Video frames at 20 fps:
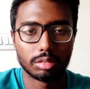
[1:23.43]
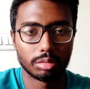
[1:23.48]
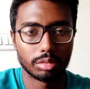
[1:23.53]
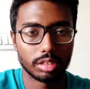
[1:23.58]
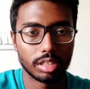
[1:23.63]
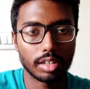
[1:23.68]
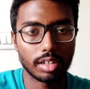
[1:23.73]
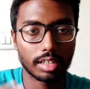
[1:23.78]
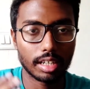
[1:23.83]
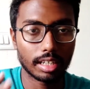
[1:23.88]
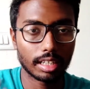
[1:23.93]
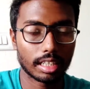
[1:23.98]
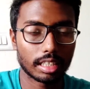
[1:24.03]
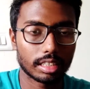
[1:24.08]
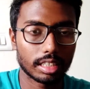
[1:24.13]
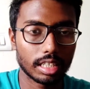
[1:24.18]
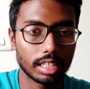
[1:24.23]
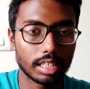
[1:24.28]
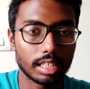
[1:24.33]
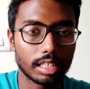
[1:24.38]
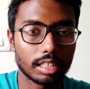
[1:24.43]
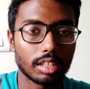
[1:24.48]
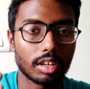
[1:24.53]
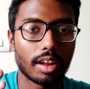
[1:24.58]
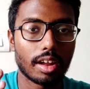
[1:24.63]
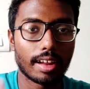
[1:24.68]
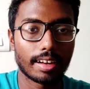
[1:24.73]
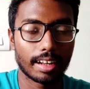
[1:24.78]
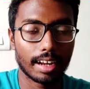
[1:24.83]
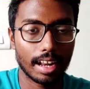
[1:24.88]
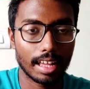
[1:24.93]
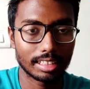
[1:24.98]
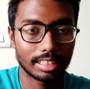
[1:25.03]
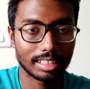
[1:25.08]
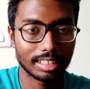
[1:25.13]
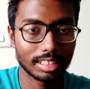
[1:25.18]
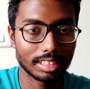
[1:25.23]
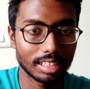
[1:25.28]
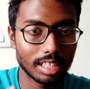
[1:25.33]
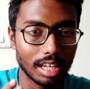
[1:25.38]
Without understanding or
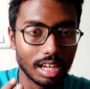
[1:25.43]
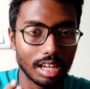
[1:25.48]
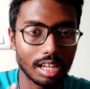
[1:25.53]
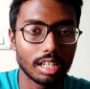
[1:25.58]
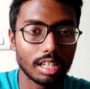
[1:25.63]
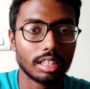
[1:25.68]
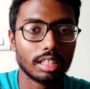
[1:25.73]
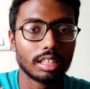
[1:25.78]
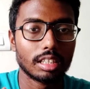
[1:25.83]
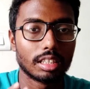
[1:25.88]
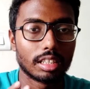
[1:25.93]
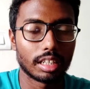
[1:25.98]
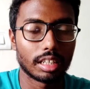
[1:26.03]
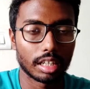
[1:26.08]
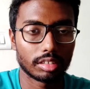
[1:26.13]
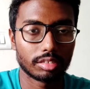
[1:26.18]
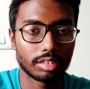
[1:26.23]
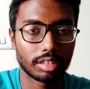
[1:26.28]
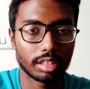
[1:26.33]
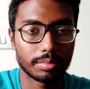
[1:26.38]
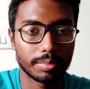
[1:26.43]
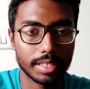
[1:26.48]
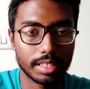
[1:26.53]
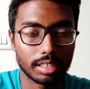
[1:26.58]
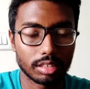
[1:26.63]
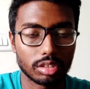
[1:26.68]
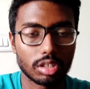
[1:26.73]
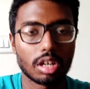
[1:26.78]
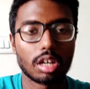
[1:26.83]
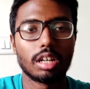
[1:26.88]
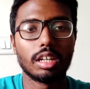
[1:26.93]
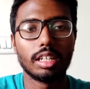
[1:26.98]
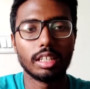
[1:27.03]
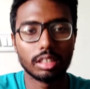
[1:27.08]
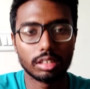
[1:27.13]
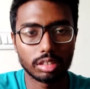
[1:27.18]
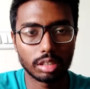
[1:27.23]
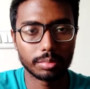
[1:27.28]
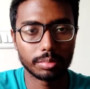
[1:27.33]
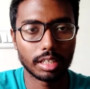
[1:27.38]
analyzing the requirements or
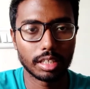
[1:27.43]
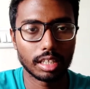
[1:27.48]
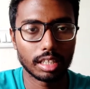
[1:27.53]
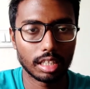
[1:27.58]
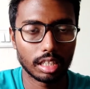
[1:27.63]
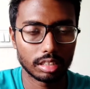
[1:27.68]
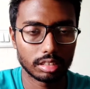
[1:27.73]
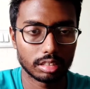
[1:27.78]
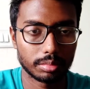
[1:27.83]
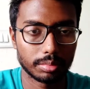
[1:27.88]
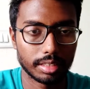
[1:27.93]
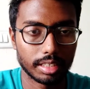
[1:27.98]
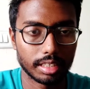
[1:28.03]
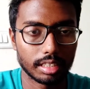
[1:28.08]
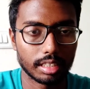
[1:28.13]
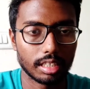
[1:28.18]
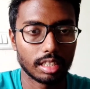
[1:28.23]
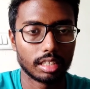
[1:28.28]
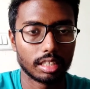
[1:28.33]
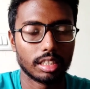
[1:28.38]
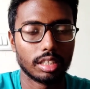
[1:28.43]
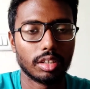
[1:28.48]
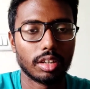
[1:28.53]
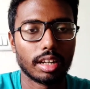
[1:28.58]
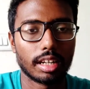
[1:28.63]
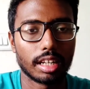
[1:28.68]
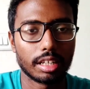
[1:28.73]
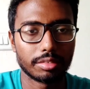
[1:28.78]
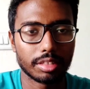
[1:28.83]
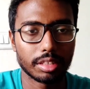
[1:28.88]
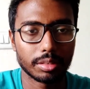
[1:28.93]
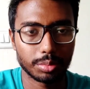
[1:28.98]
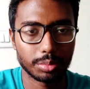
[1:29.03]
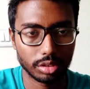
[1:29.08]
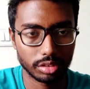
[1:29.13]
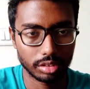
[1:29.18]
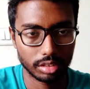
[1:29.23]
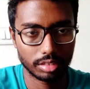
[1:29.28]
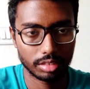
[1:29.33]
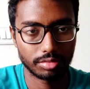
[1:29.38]
needs of the customer, they will never
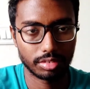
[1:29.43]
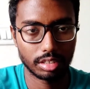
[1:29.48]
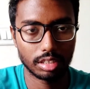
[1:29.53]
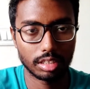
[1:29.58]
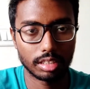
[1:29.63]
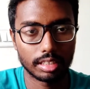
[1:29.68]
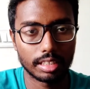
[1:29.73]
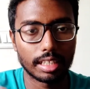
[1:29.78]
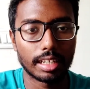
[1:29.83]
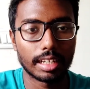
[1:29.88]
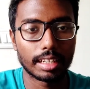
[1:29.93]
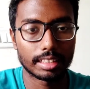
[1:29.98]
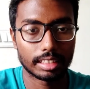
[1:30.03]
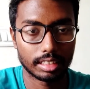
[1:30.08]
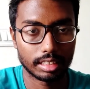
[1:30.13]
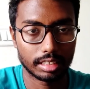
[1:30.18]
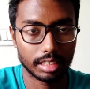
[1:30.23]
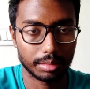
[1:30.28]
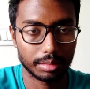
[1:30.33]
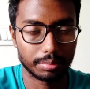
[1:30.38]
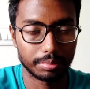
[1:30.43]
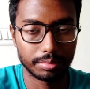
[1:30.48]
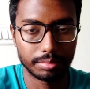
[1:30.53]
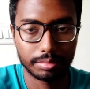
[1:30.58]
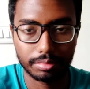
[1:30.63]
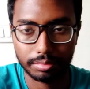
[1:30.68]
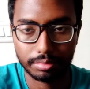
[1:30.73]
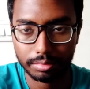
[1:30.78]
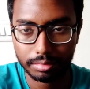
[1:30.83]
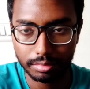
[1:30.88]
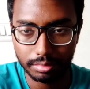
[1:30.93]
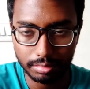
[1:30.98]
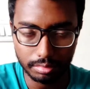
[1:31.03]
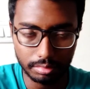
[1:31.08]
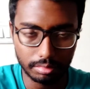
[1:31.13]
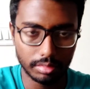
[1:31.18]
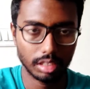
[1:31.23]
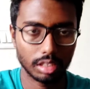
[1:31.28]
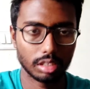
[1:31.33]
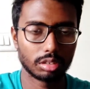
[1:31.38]
proceed for the next step.
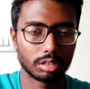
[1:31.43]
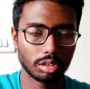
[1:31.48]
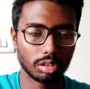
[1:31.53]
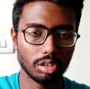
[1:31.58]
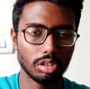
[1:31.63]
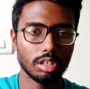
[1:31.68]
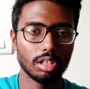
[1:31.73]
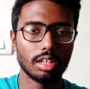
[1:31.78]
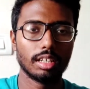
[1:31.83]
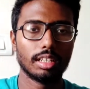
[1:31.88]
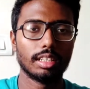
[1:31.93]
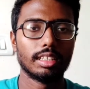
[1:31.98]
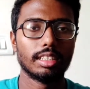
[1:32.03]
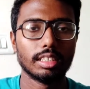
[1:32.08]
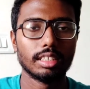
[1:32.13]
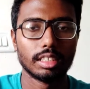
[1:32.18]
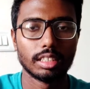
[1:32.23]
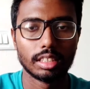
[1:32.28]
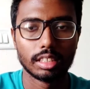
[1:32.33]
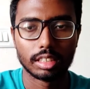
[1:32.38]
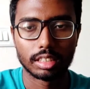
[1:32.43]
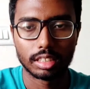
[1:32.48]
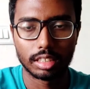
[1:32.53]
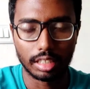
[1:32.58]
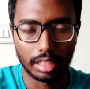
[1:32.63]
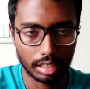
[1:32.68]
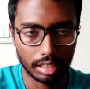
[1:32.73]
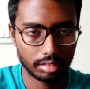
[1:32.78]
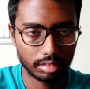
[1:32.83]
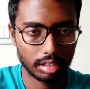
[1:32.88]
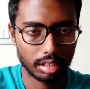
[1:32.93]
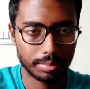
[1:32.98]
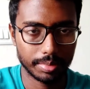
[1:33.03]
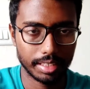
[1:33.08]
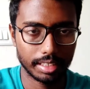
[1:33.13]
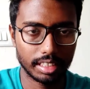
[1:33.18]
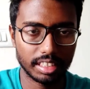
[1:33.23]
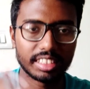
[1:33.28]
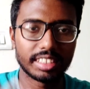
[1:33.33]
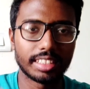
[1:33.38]
So the
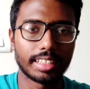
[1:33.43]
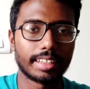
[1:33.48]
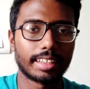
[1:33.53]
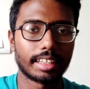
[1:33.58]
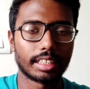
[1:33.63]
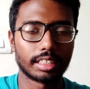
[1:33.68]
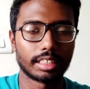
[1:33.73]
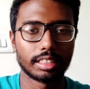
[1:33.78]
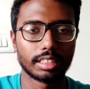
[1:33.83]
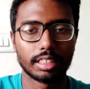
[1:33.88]
requirement is taken.